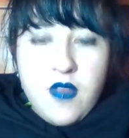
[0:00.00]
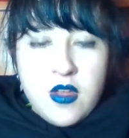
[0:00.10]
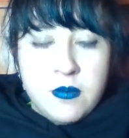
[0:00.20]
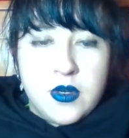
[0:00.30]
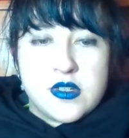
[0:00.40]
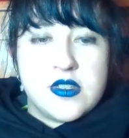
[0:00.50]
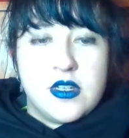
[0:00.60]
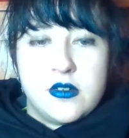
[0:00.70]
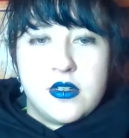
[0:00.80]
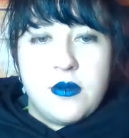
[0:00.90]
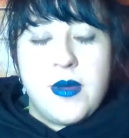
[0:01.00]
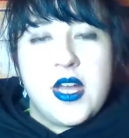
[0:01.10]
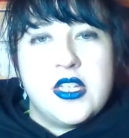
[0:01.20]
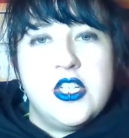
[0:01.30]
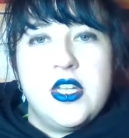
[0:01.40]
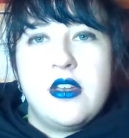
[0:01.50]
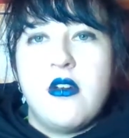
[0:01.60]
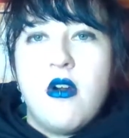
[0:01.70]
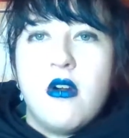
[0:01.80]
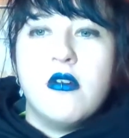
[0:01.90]
unboxing or unpackaging
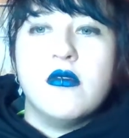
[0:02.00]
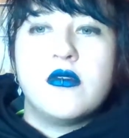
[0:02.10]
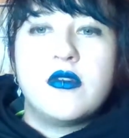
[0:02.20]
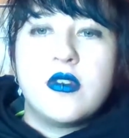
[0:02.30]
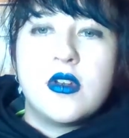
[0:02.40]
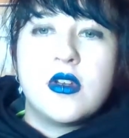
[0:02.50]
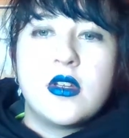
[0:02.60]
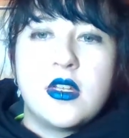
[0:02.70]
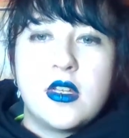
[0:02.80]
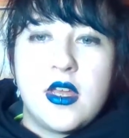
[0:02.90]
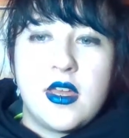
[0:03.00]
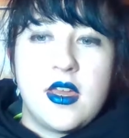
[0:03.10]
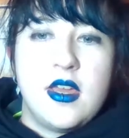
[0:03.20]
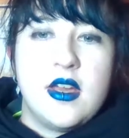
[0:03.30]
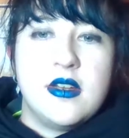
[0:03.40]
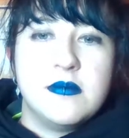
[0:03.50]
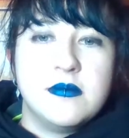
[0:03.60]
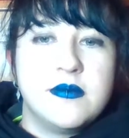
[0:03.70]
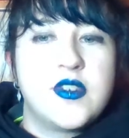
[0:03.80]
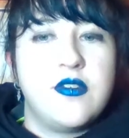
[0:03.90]
of a
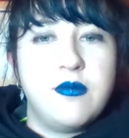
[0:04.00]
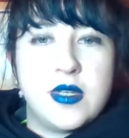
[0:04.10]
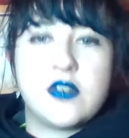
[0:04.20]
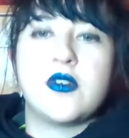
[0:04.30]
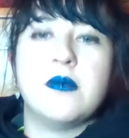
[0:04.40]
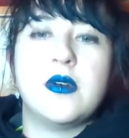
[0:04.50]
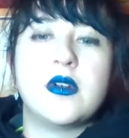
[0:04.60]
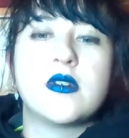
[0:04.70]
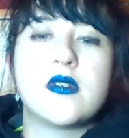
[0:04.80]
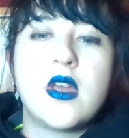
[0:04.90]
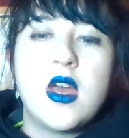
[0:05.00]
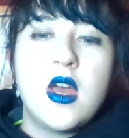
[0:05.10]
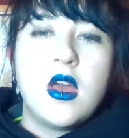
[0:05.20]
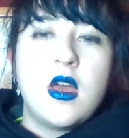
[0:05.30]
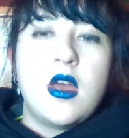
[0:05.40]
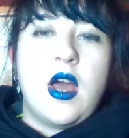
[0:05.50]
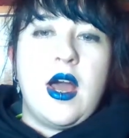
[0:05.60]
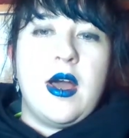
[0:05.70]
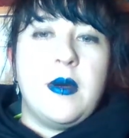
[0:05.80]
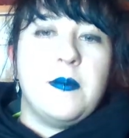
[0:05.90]
sort of mystery box.
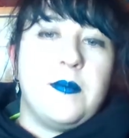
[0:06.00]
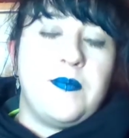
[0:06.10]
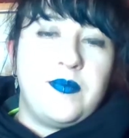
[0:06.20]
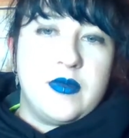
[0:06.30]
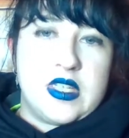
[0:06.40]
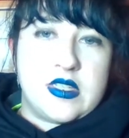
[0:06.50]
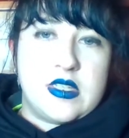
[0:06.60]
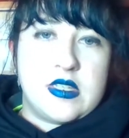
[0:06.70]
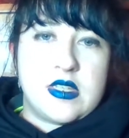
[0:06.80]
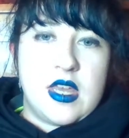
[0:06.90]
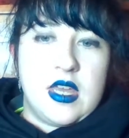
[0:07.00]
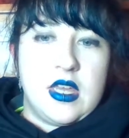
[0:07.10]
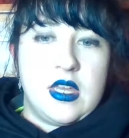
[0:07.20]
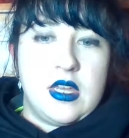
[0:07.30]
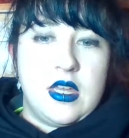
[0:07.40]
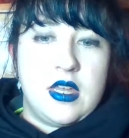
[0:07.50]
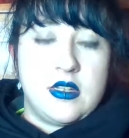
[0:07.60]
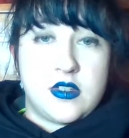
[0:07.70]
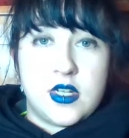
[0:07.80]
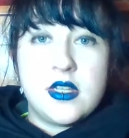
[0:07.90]
This is an
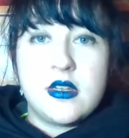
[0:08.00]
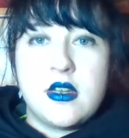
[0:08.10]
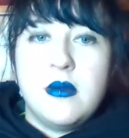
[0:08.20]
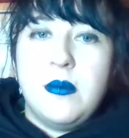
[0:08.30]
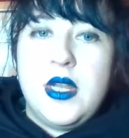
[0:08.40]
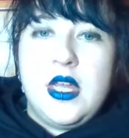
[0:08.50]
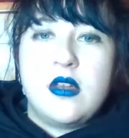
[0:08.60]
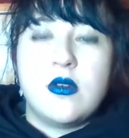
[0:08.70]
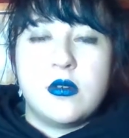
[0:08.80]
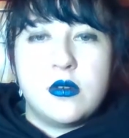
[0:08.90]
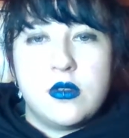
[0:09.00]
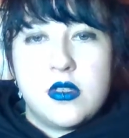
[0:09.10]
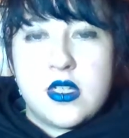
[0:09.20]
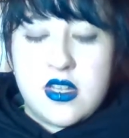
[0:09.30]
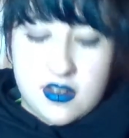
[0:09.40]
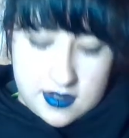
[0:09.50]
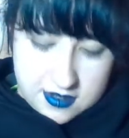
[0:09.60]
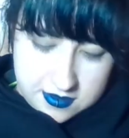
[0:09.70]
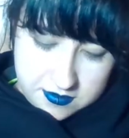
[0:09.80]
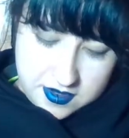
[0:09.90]
Australian company called
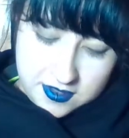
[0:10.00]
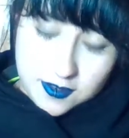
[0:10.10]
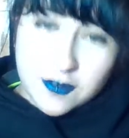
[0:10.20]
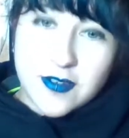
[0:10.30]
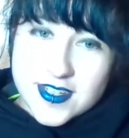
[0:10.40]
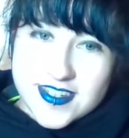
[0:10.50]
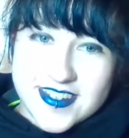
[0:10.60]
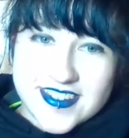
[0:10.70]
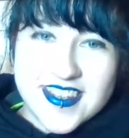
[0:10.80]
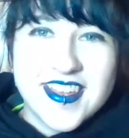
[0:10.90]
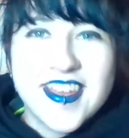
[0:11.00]
Uncle Fester's.